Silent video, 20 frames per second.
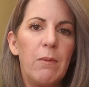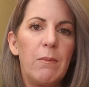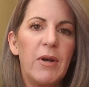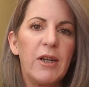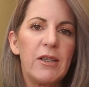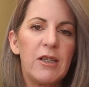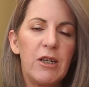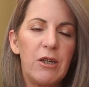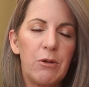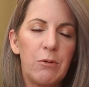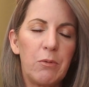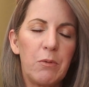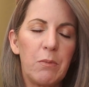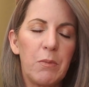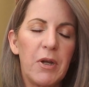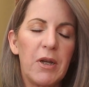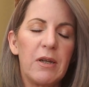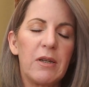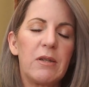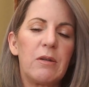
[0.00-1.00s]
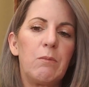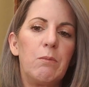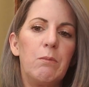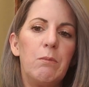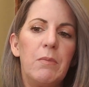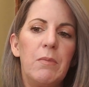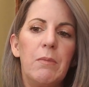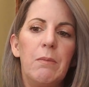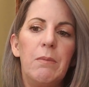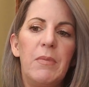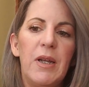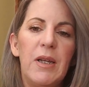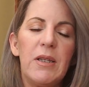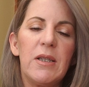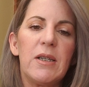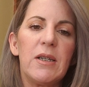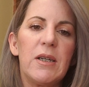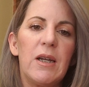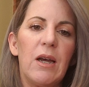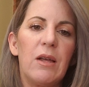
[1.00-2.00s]
My teeth would
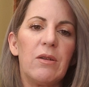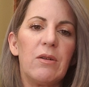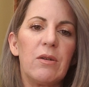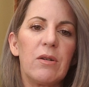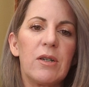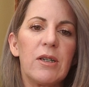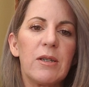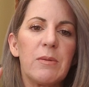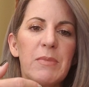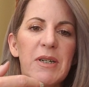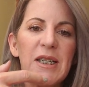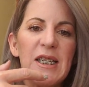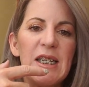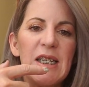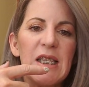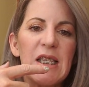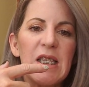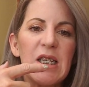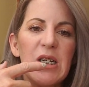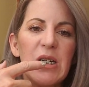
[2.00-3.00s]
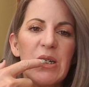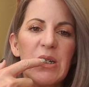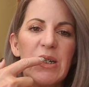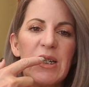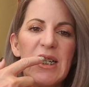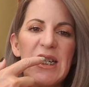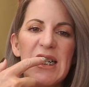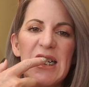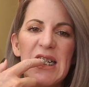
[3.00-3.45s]
meet together, because my teeth don't